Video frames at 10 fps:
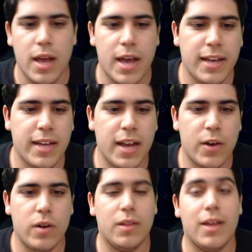and
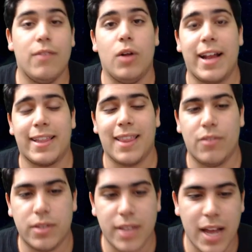then level
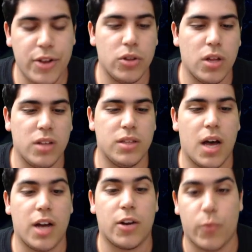10 you'll
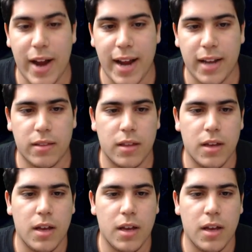unlock ranked.